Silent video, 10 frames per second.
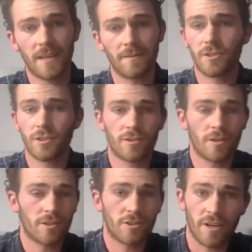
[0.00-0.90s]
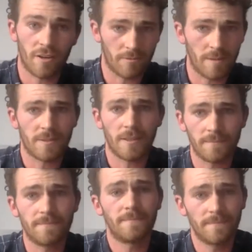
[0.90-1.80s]
Yeah. Just straight on the
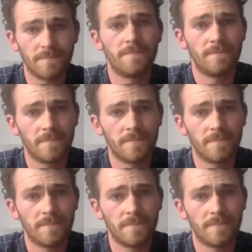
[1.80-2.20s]
website. Mm-hmm.